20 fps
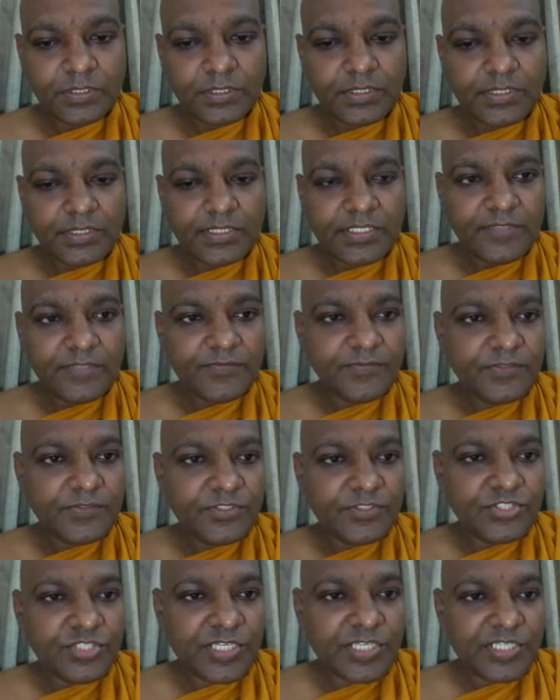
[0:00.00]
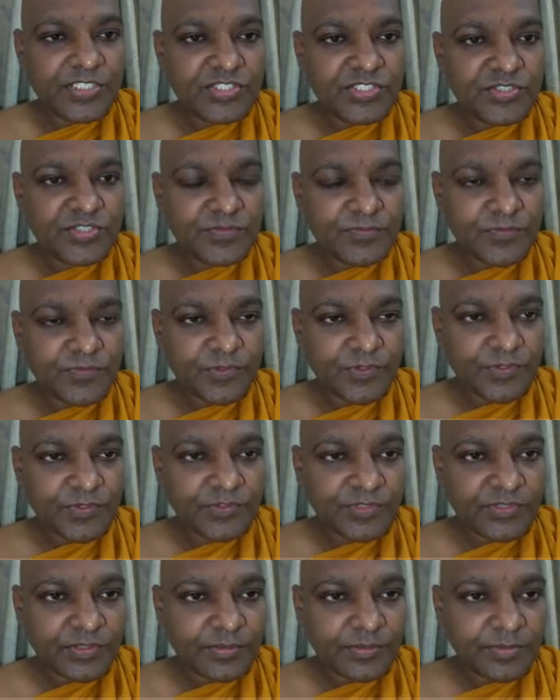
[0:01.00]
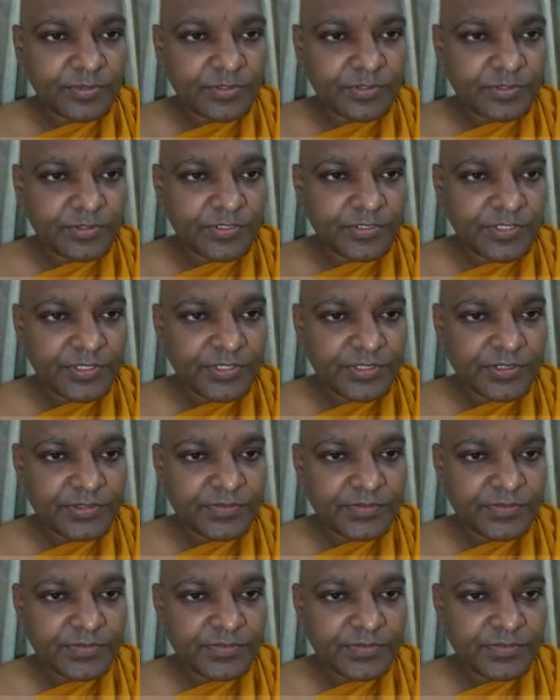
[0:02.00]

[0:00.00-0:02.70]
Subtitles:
if we change, for example, here,